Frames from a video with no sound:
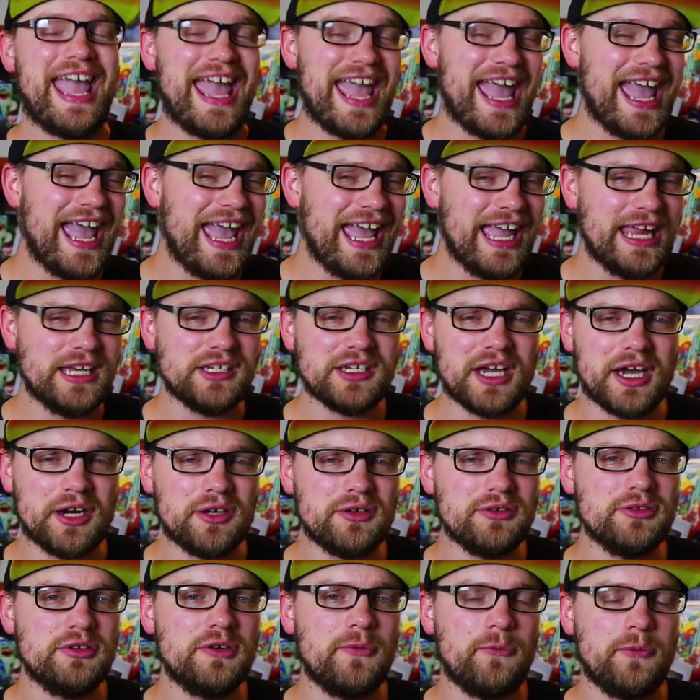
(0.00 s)
And I
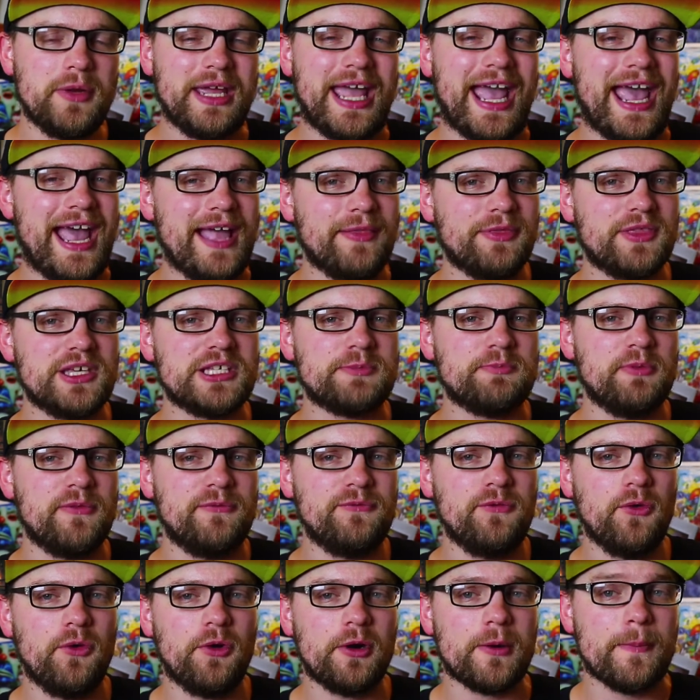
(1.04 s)
don't know if we had this
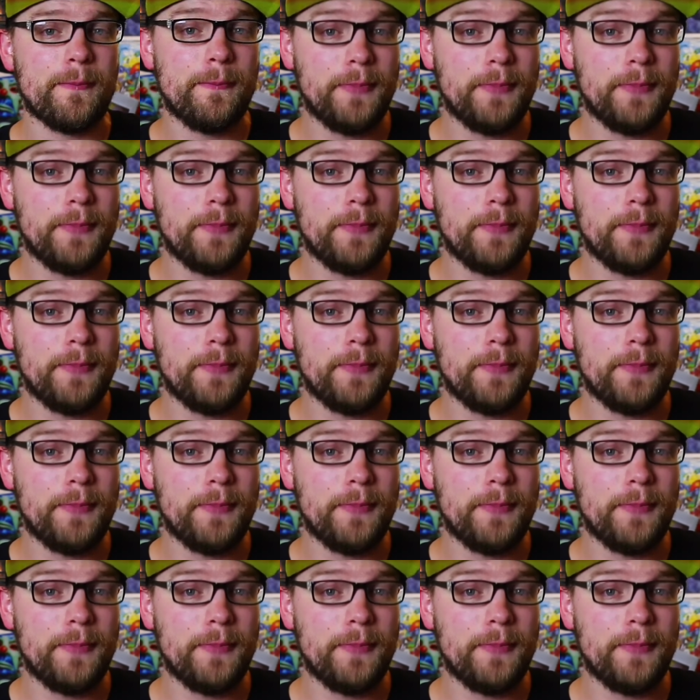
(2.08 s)
before,